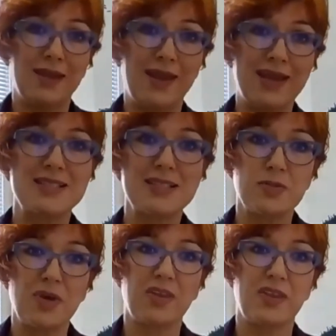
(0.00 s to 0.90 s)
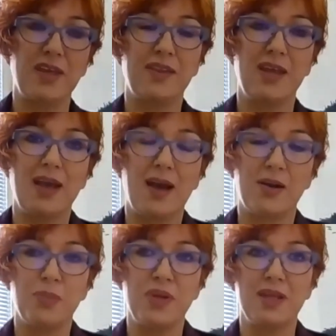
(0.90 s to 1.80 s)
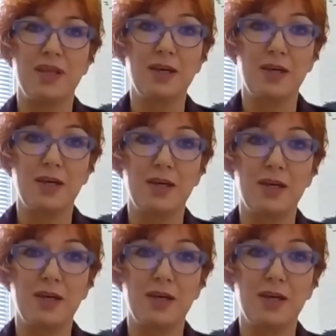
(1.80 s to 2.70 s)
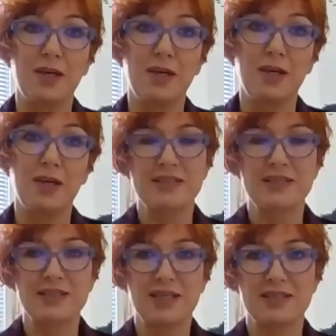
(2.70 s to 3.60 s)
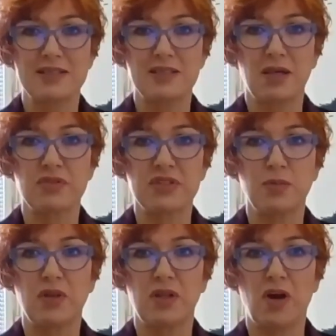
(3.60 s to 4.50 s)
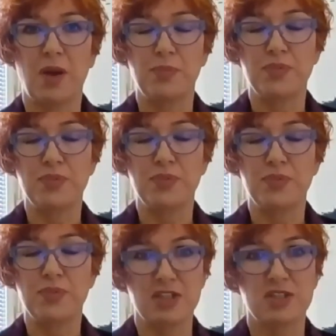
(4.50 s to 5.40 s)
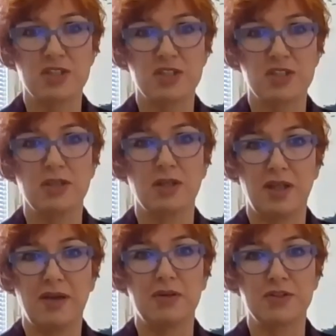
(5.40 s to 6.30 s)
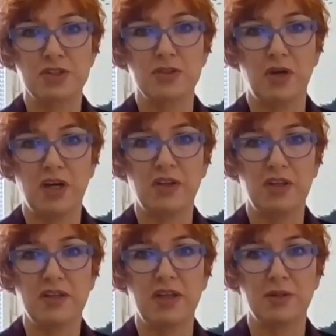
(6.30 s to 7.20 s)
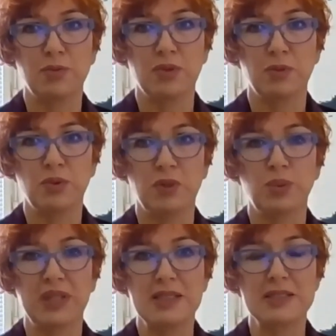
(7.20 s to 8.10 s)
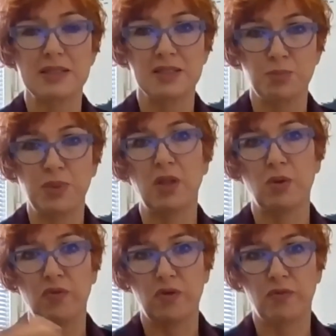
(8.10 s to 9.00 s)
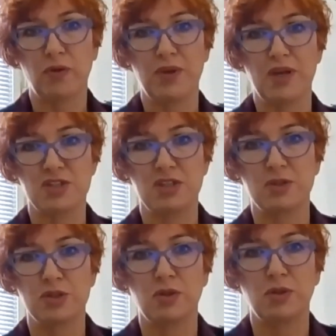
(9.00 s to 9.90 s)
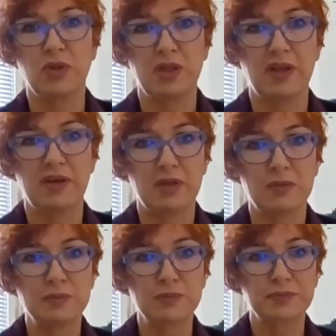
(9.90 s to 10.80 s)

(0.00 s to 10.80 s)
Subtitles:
gain strength and they are being with the success of similar options on the national level. So I think that we'll witness a spillover from national to local level.